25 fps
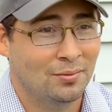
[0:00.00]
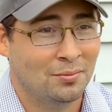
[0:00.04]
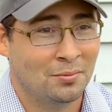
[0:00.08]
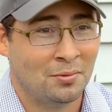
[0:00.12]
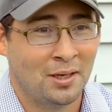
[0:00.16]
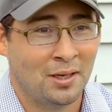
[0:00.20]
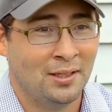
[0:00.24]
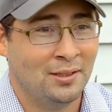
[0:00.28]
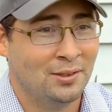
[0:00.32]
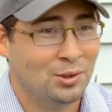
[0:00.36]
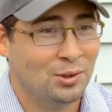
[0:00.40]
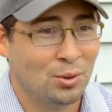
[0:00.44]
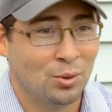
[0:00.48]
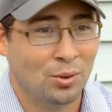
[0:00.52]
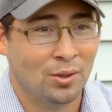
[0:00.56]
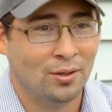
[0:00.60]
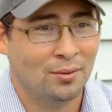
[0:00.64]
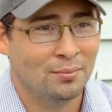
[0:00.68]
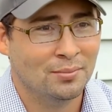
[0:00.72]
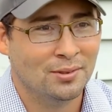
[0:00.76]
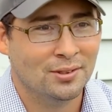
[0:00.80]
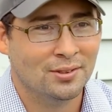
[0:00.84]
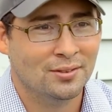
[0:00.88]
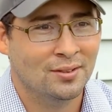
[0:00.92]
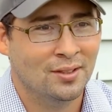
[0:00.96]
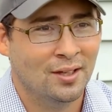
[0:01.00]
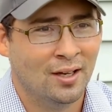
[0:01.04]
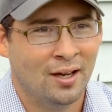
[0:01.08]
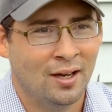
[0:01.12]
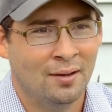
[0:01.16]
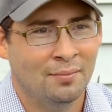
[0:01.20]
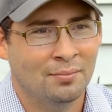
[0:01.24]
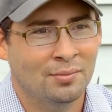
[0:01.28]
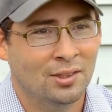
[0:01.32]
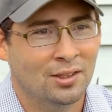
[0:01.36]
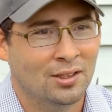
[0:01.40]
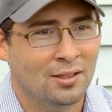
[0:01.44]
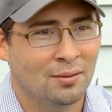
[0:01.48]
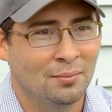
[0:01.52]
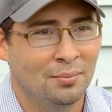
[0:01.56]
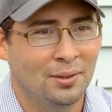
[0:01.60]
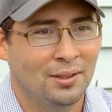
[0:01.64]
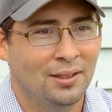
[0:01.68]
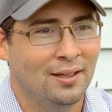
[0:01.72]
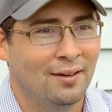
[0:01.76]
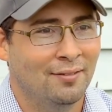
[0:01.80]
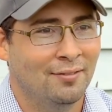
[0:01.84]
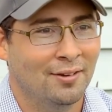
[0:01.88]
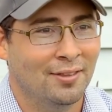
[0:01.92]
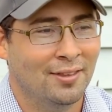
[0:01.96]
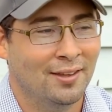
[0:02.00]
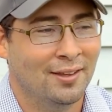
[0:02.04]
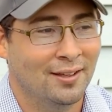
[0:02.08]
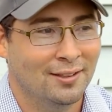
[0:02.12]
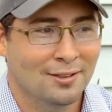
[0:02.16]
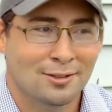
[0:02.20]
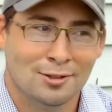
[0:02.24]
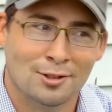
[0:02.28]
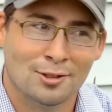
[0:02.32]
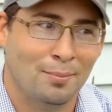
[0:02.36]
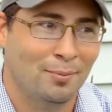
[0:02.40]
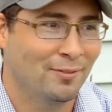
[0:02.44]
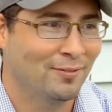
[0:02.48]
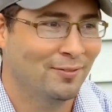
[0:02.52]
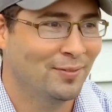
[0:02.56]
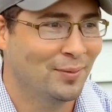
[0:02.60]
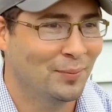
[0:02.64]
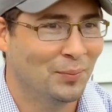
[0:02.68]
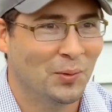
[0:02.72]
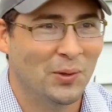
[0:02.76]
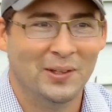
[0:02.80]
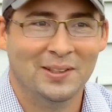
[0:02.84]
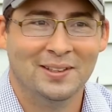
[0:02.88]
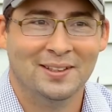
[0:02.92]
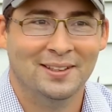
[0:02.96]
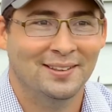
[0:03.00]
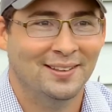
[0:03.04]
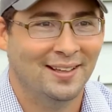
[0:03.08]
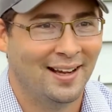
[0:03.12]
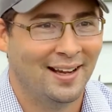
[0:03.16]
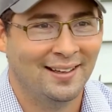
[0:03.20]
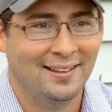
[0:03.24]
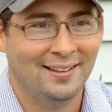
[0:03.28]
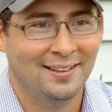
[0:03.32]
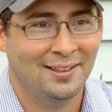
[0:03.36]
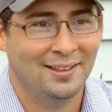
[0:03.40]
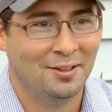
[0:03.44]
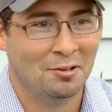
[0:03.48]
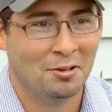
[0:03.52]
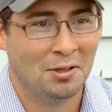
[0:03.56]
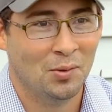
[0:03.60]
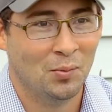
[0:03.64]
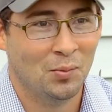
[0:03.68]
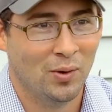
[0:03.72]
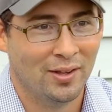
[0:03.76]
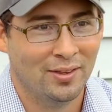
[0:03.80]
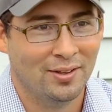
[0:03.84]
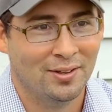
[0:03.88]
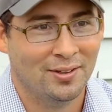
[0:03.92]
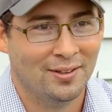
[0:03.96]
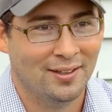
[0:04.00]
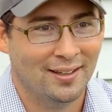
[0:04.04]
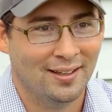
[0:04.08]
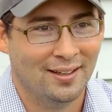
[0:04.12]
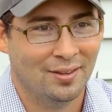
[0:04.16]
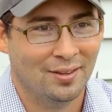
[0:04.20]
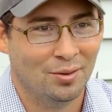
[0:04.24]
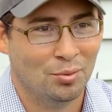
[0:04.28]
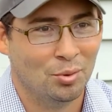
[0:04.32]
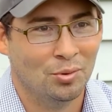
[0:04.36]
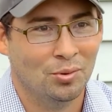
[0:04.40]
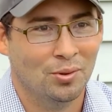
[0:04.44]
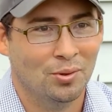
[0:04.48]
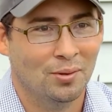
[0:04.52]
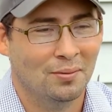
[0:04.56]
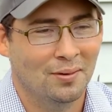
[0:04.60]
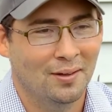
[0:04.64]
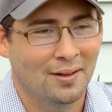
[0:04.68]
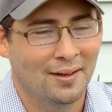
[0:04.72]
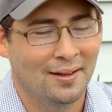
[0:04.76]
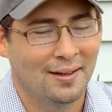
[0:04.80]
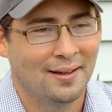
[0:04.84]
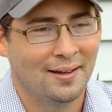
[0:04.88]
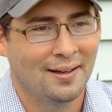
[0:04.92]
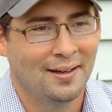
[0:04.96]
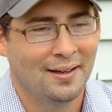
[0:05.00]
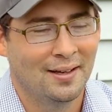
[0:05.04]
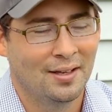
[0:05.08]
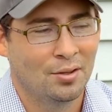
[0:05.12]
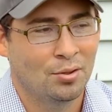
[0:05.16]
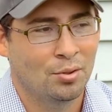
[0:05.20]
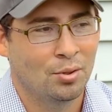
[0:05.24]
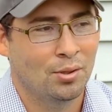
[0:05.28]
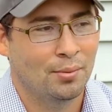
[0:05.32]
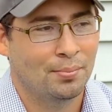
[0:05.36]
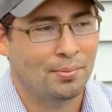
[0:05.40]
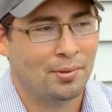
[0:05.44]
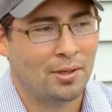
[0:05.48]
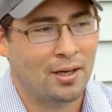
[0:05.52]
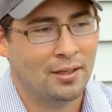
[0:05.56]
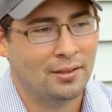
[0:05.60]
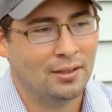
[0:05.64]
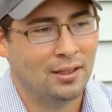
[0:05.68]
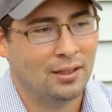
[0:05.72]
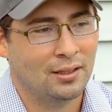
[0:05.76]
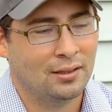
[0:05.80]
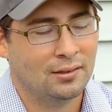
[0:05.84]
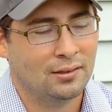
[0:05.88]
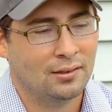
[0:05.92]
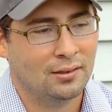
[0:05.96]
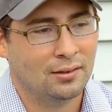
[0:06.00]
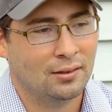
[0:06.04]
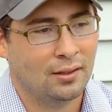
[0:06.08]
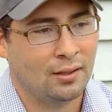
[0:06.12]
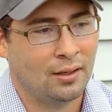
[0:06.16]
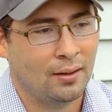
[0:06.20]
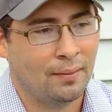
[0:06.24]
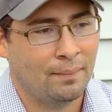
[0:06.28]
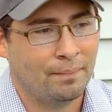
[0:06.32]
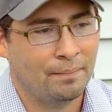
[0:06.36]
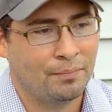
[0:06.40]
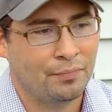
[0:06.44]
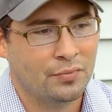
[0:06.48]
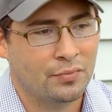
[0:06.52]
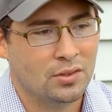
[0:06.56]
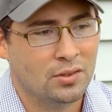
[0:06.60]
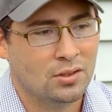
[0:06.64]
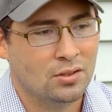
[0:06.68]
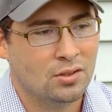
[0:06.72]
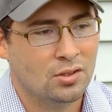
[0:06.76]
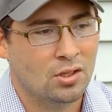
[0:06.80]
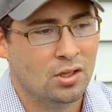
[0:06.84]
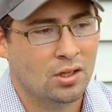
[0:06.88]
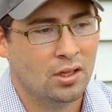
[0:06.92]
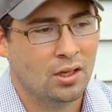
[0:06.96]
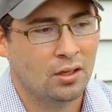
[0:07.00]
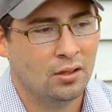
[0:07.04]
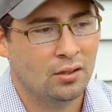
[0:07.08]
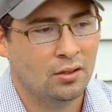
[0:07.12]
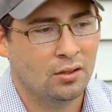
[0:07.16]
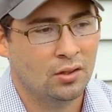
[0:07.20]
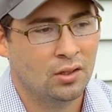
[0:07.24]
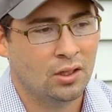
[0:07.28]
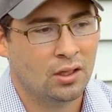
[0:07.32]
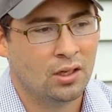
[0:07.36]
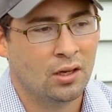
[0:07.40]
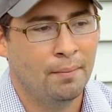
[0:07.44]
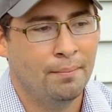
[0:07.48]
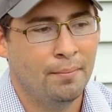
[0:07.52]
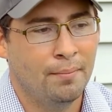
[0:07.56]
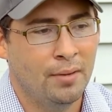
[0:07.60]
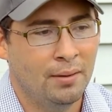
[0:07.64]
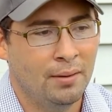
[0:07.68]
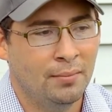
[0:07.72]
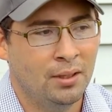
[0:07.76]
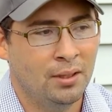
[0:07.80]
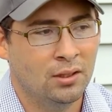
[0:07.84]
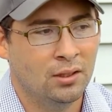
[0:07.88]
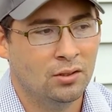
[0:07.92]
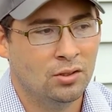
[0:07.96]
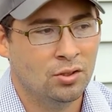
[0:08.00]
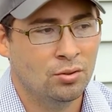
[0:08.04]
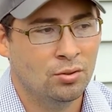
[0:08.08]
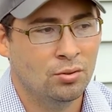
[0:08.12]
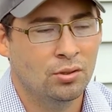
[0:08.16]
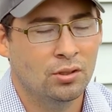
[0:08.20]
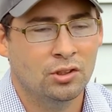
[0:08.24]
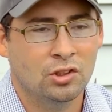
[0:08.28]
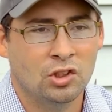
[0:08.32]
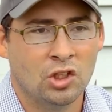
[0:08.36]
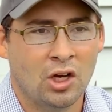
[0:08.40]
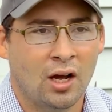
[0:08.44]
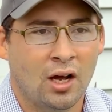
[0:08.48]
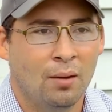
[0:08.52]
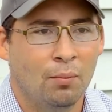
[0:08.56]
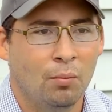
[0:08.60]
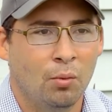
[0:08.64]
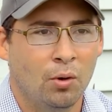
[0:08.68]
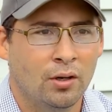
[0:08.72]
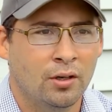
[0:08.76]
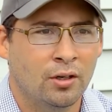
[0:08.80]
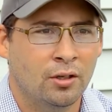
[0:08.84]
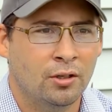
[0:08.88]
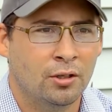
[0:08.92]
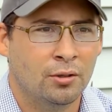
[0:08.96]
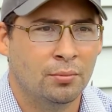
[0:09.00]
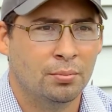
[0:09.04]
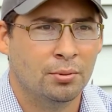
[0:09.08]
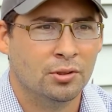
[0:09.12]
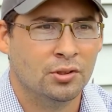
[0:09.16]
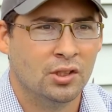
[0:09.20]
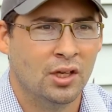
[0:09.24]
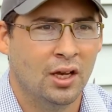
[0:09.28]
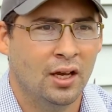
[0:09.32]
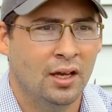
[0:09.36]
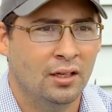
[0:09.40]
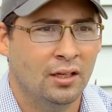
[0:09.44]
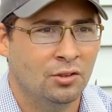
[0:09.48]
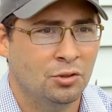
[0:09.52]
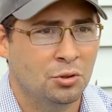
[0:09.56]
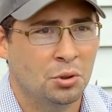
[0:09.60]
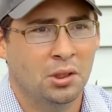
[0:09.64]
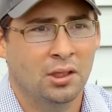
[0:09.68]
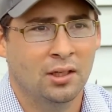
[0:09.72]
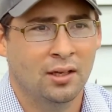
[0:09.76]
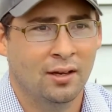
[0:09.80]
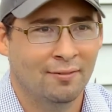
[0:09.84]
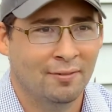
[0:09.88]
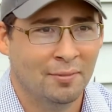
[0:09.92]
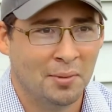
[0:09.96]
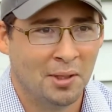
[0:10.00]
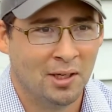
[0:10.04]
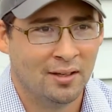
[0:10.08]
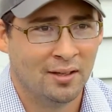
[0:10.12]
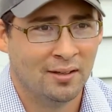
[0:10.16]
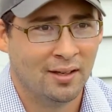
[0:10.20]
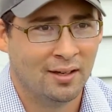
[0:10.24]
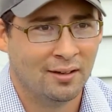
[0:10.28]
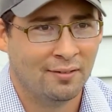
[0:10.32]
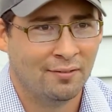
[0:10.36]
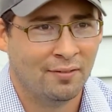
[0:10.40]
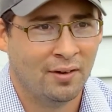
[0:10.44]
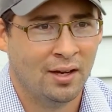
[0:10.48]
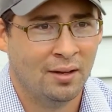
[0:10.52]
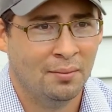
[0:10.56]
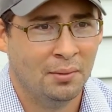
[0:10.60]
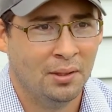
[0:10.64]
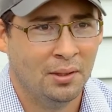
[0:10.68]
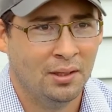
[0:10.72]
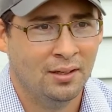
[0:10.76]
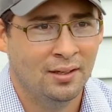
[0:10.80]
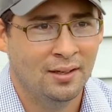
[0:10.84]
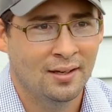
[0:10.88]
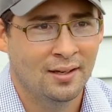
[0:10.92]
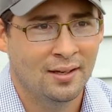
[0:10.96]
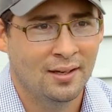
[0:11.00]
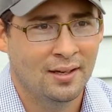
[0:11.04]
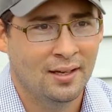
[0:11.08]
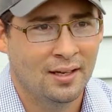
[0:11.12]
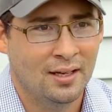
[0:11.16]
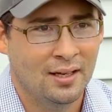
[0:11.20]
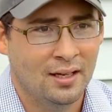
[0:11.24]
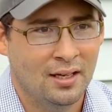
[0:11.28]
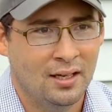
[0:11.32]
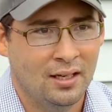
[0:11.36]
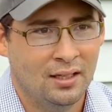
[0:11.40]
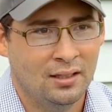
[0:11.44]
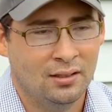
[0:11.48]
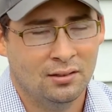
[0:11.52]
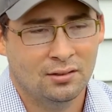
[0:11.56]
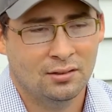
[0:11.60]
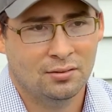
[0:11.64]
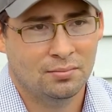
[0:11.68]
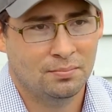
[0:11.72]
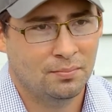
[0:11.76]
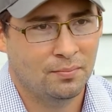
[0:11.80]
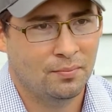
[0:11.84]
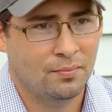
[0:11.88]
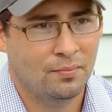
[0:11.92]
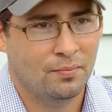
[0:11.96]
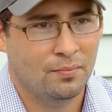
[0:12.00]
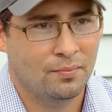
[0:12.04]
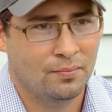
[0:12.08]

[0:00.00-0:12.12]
rainstorms um, to complete everything. Some of them worked in 90 degree weather to get through through the projects. Um, so the the commitment to the job 100% and treating everybody like family is